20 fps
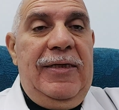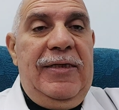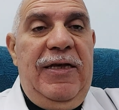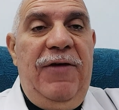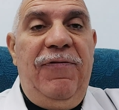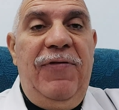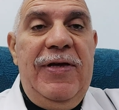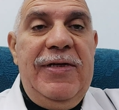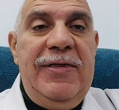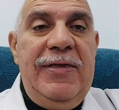
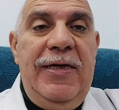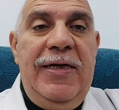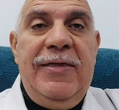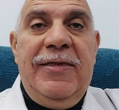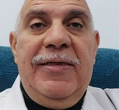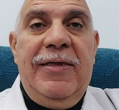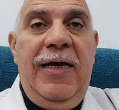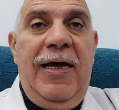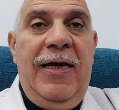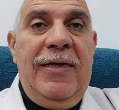Syphilis
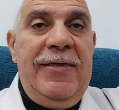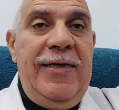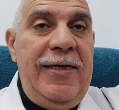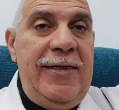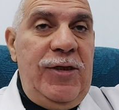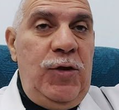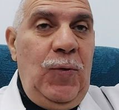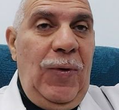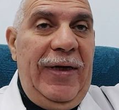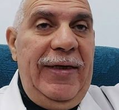is a
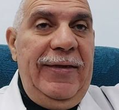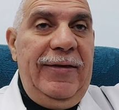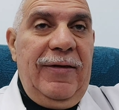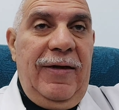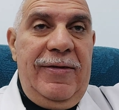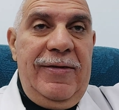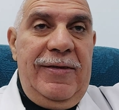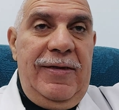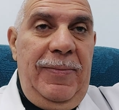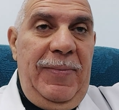sexually
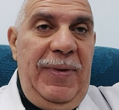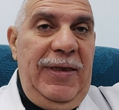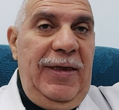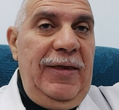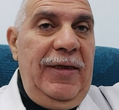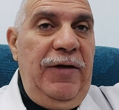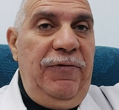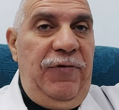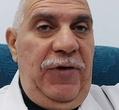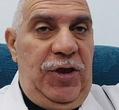
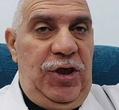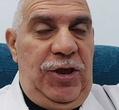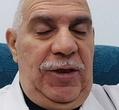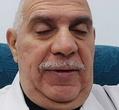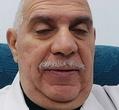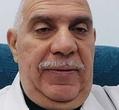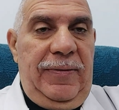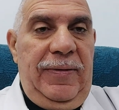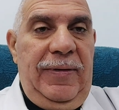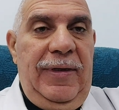transmitted
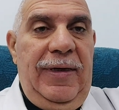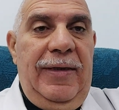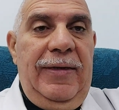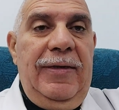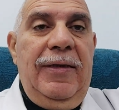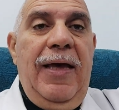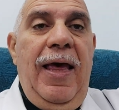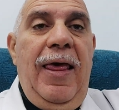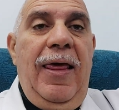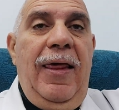infection
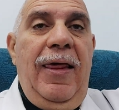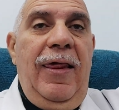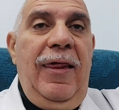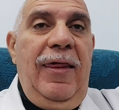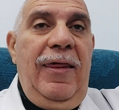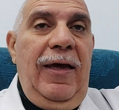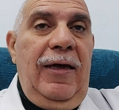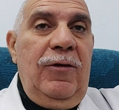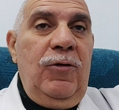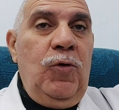
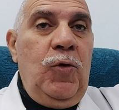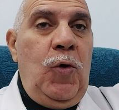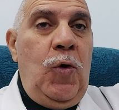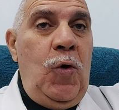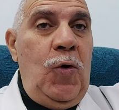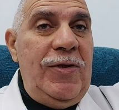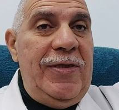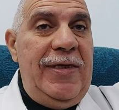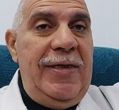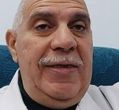that
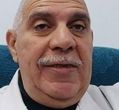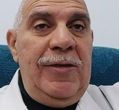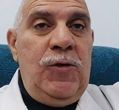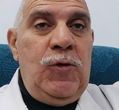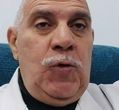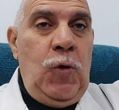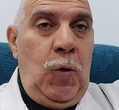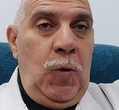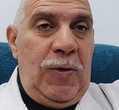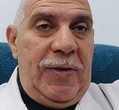causes
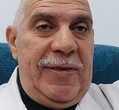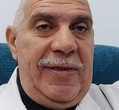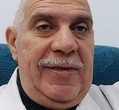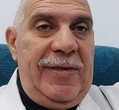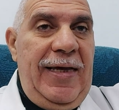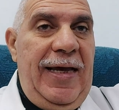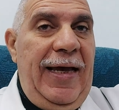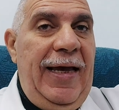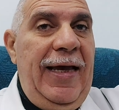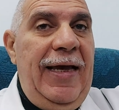sores
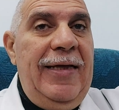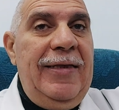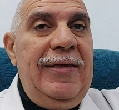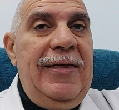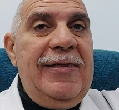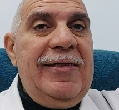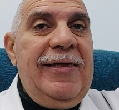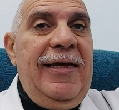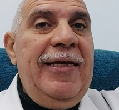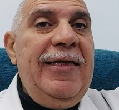and
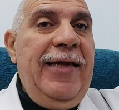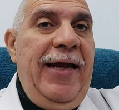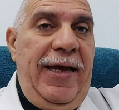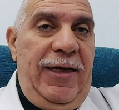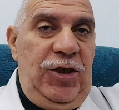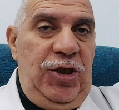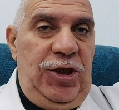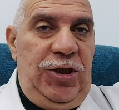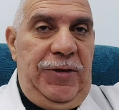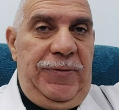a skin
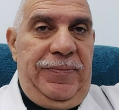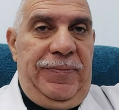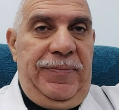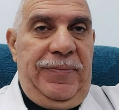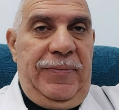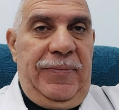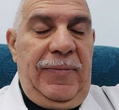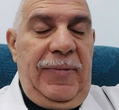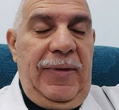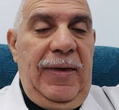rash.
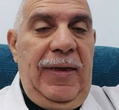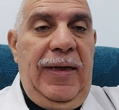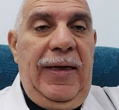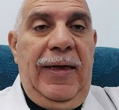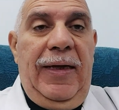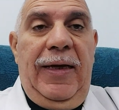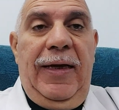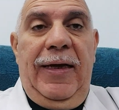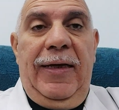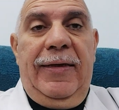
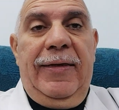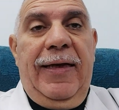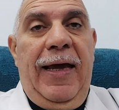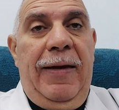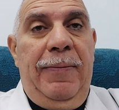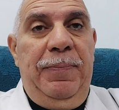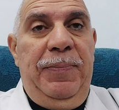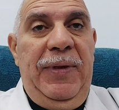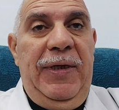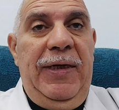It
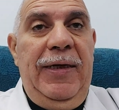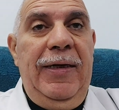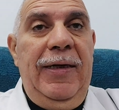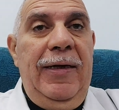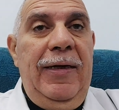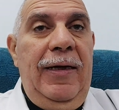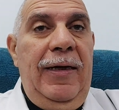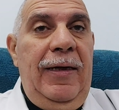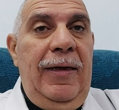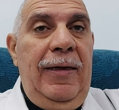can be
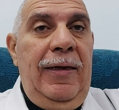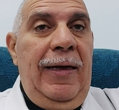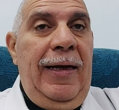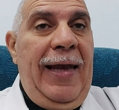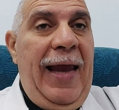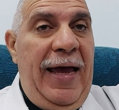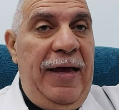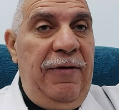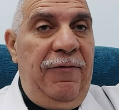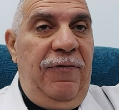
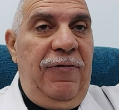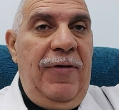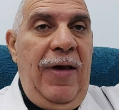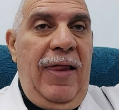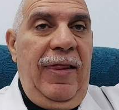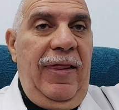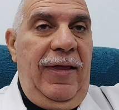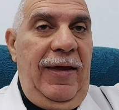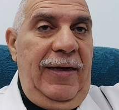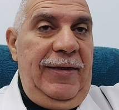
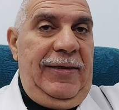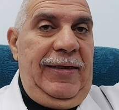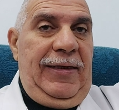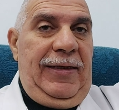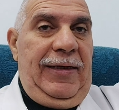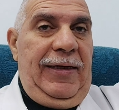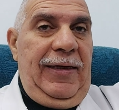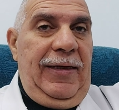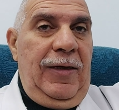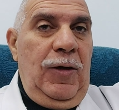
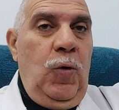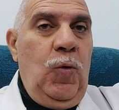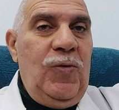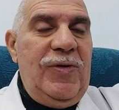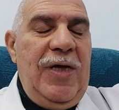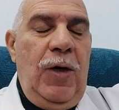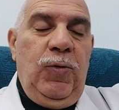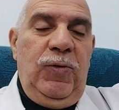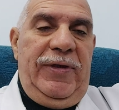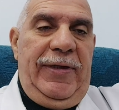life-threatening
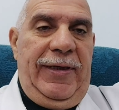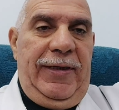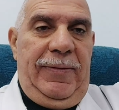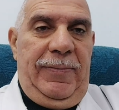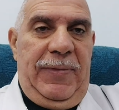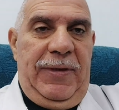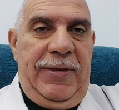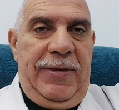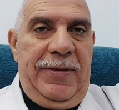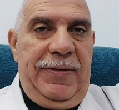without
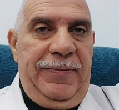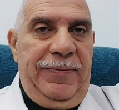treatment.